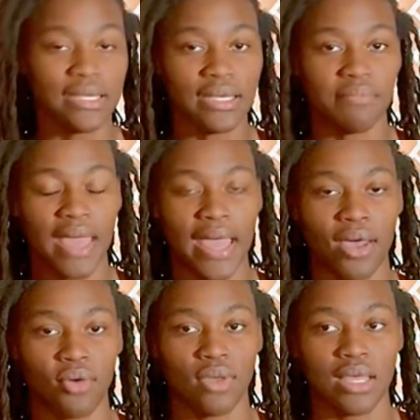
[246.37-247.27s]
him
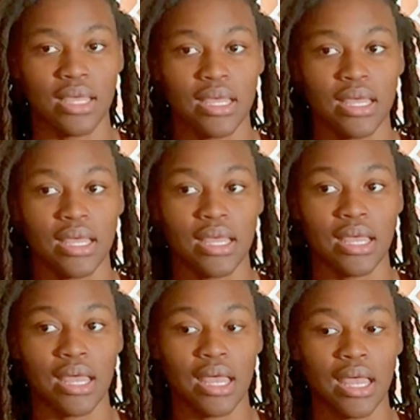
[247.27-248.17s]
how
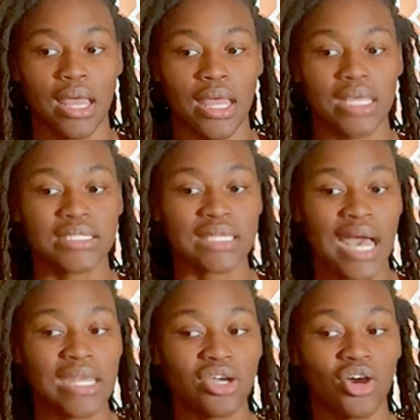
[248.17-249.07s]
it's
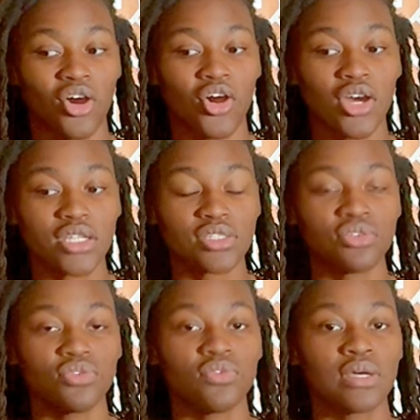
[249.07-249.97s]
kind of hard
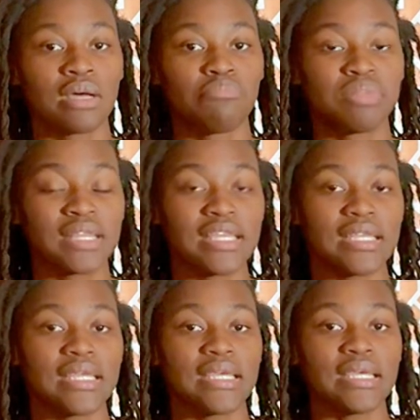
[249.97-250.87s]
to
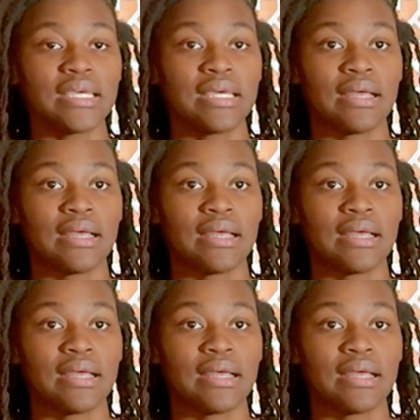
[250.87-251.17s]
completely